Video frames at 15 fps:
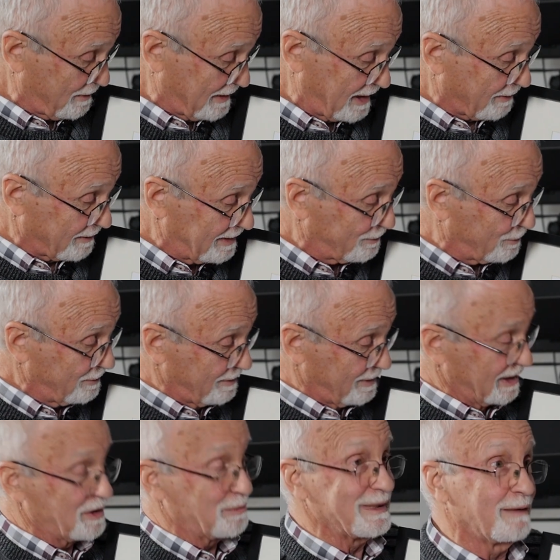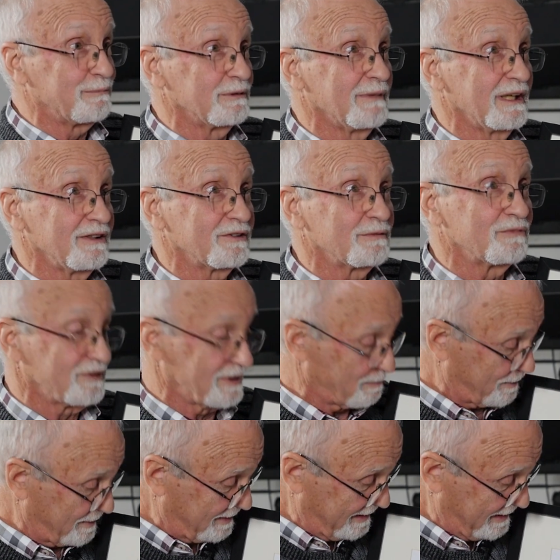two areas, and you need to be able to manage them
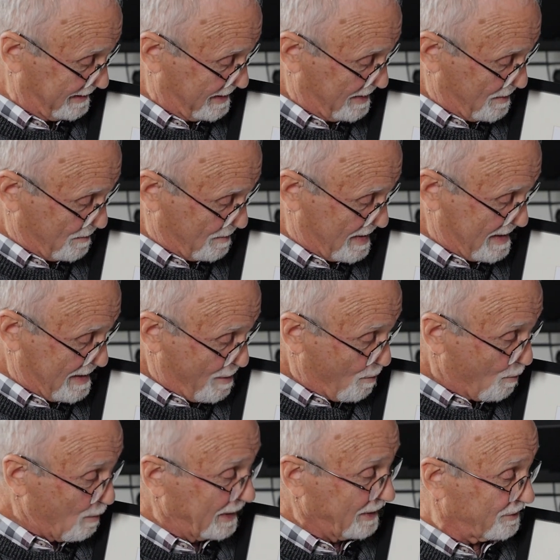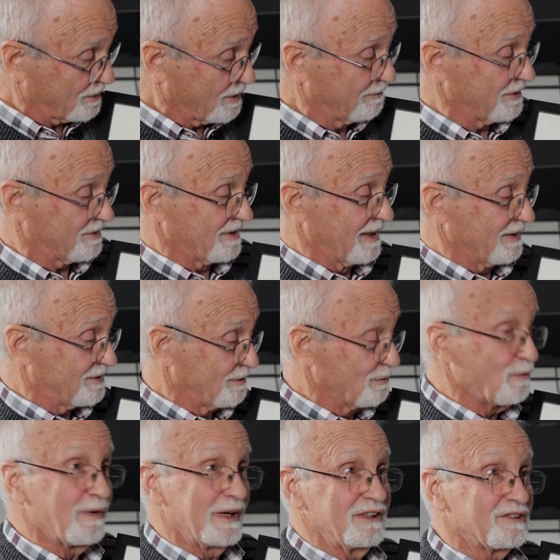separately, right? One is
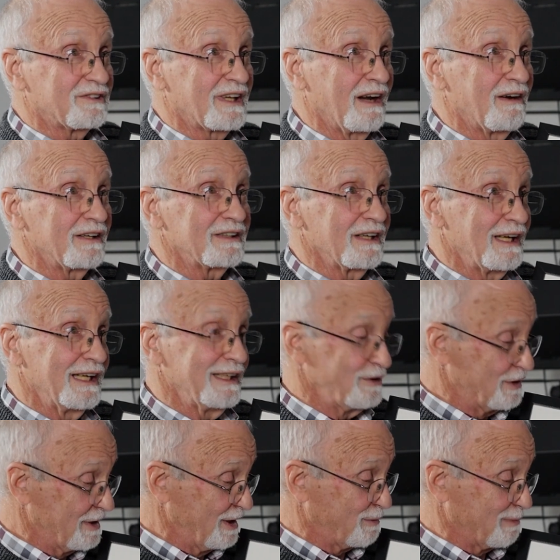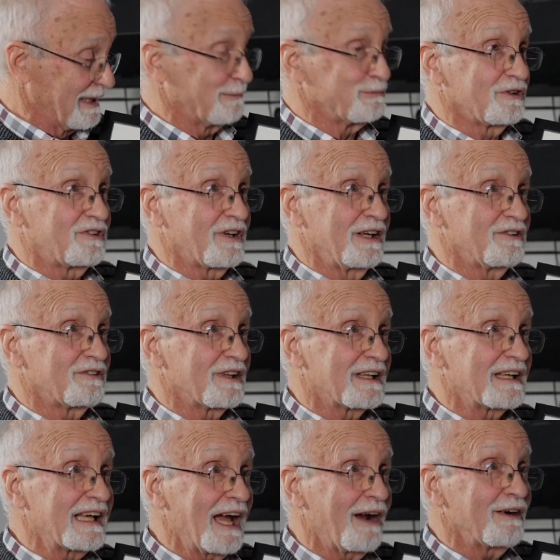conversation, one is character, and you need to be able to change the
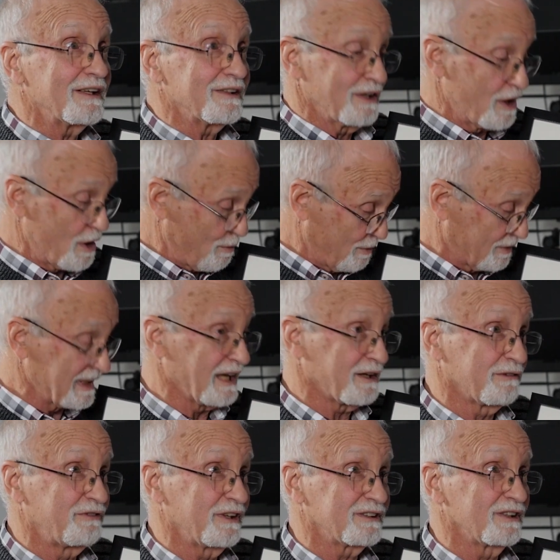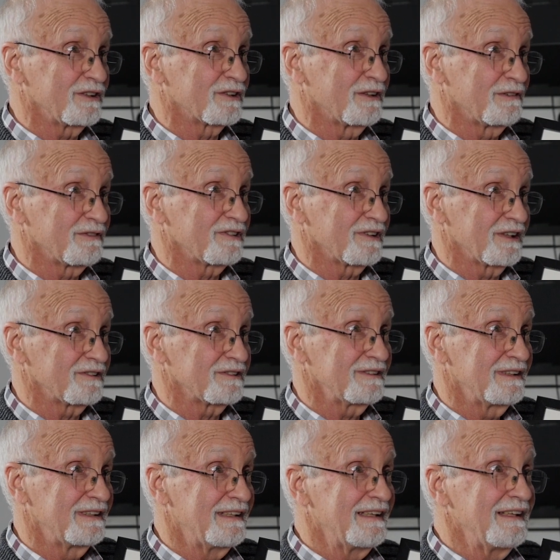character without affecting the conversation.
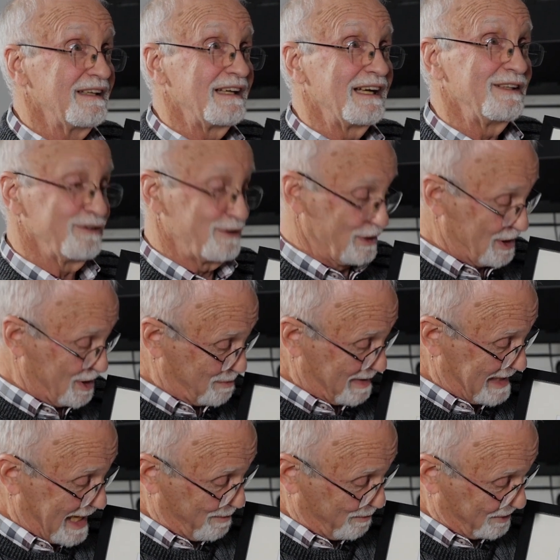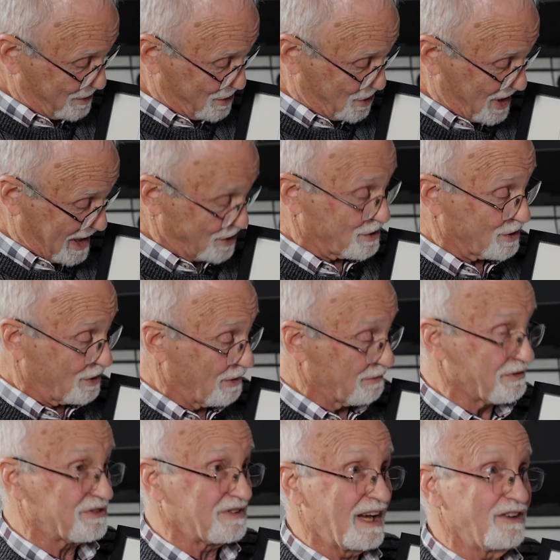And you need to be able to change the
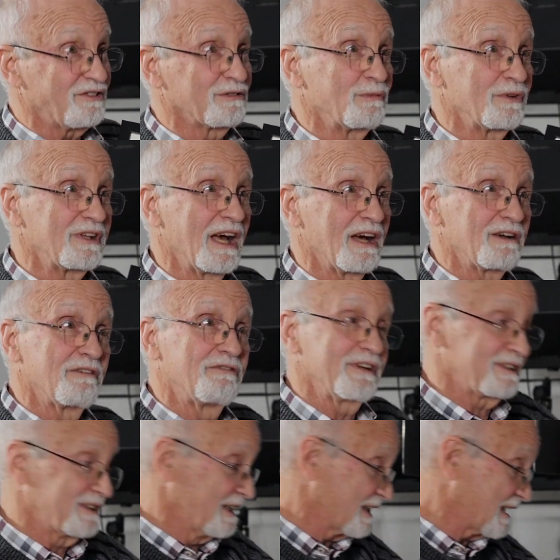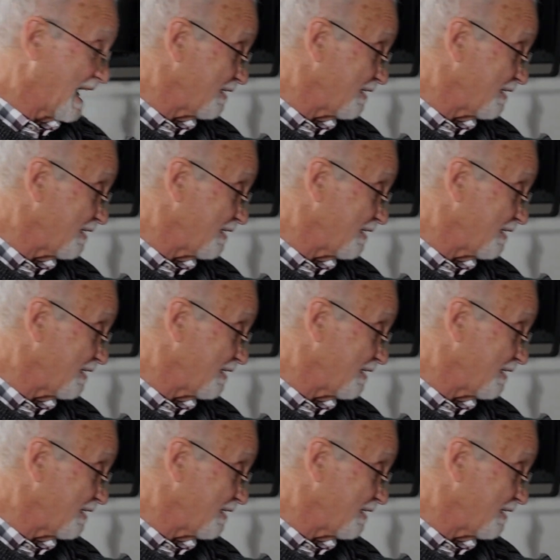conversation without affecting the